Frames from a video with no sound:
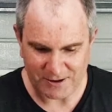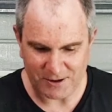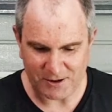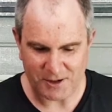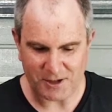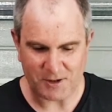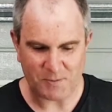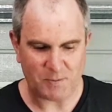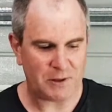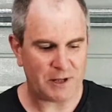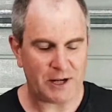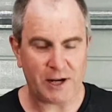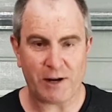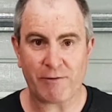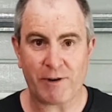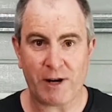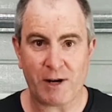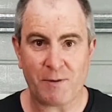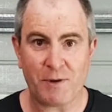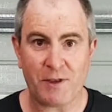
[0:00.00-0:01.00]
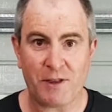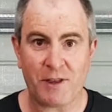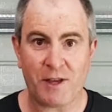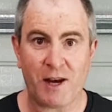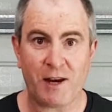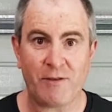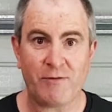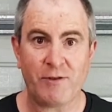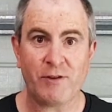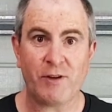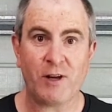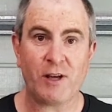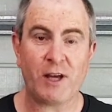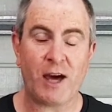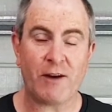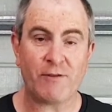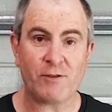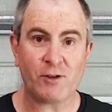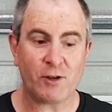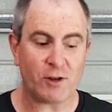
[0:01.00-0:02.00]
just play around with that. If you
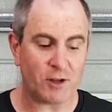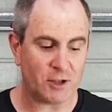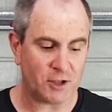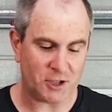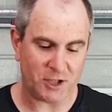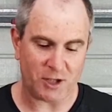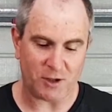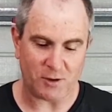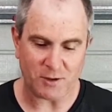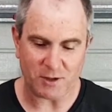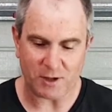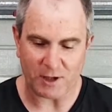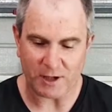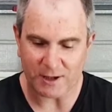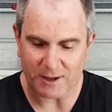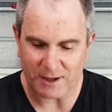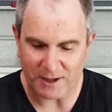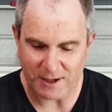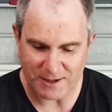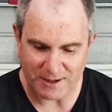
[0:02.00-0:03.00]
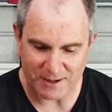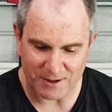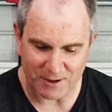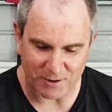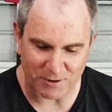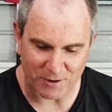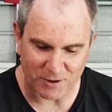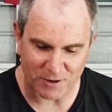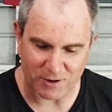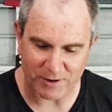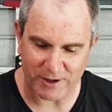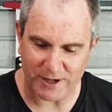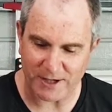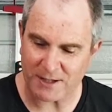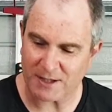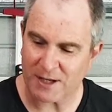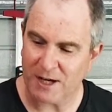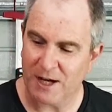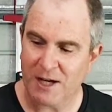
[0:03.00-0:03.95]
haven't got gels like this, don't stress.